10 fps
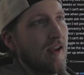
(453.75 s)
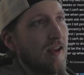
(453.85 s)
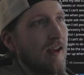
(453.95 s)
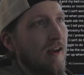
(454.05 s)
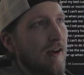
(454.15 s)

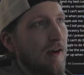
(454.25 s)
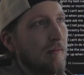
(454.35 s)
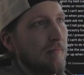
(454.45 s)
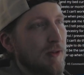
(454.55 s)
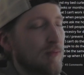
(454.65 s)

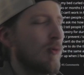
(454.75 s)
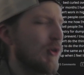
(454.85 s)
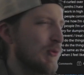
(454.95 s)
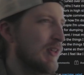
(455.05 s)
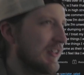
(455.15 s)
There's more
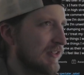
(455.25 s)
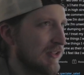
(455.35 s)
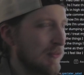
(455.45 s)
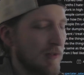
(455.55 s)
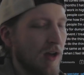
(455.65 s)

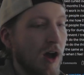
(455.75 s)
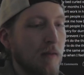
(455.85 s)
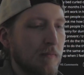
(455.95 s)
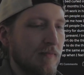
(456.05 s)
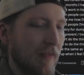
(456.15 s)
reasons
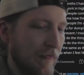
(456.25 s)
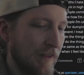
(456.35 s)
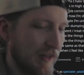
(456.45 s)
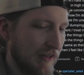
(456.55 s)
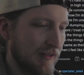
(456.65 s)
beyond
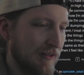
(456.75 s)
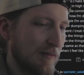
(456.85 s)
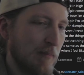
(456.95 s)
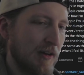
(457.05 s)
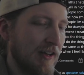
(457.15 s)
this,
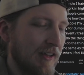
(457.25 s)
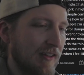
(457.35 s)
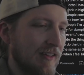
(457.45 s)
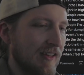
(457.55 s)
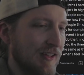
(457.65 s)
but
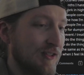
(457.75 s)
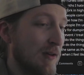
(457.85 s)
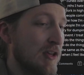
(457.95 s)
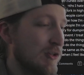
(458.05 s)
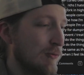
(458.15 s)
it's a
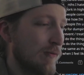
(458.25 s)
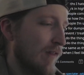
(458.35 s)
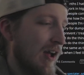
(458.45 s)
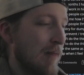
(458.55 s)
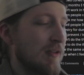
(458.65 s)
huge
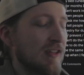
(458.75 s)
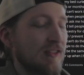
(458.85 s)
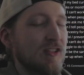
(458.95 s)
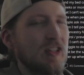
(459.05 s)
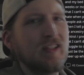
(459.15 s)
I mean, this
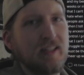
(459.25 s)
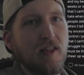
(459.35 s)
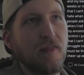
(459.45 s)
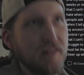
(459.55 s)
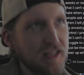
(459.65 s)
is the
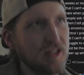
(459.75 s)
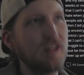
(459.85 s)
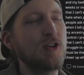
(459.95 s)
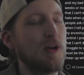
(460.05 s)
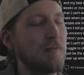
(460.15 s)

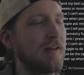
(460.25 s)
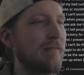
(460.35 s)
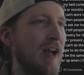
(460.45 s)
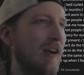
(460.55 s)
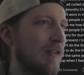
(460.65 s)
determining
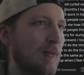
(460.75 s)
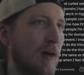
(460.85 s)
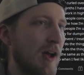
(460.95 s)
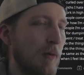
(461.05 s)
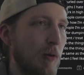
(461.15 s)
factor
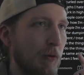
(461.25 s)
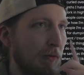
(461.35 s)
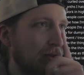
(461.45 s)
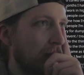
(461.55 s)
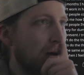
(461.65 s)
why
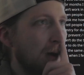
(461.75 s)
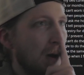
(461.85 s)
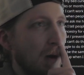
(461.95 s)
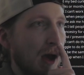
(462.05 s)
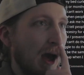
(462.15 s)

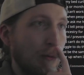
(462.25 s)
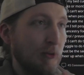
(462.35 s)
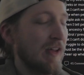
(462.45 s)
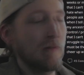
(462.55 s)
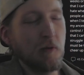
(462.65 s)
I will
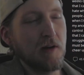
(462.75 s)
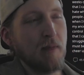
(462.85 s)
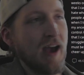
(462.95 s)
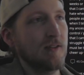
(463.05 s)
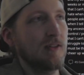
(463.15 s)
never want to
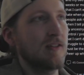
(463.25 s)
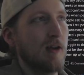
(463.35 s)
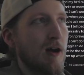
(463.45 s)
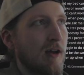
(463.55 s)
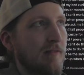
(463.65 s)
pass this on.